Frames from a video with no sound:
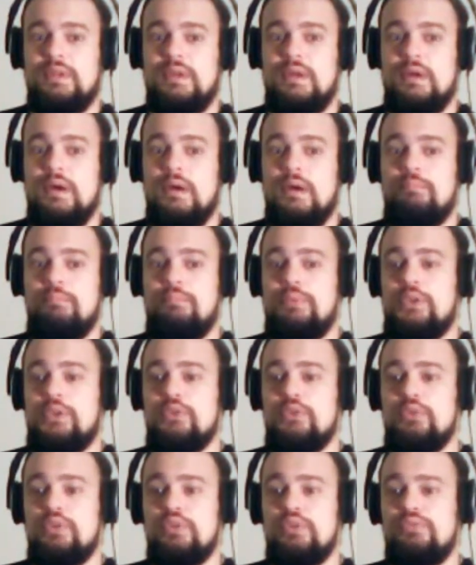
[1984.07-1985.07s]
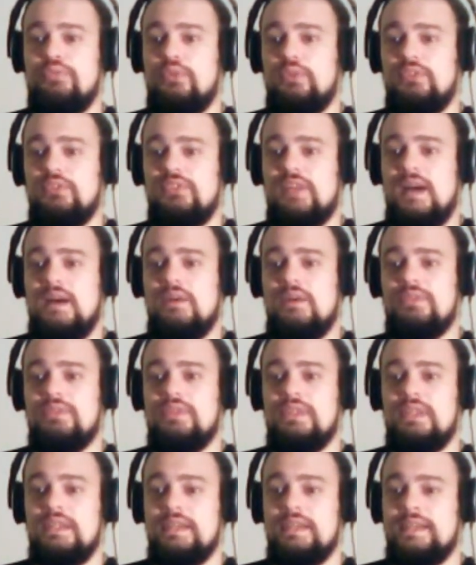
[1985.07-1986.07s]
a beautiful sound.
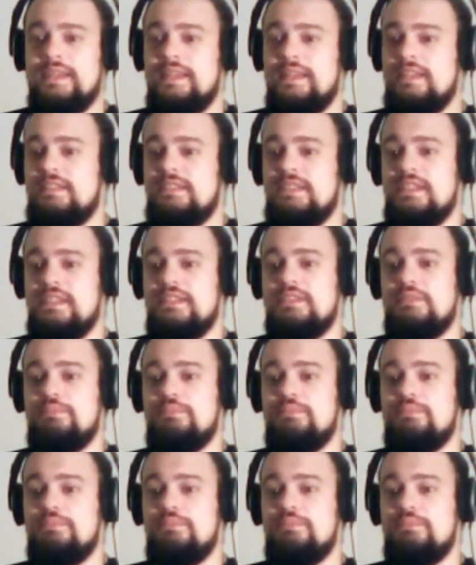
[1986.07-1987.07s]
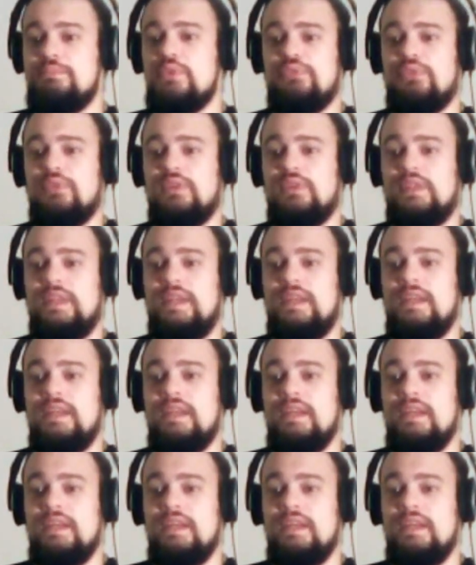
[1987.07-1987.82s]
He sings beautifully.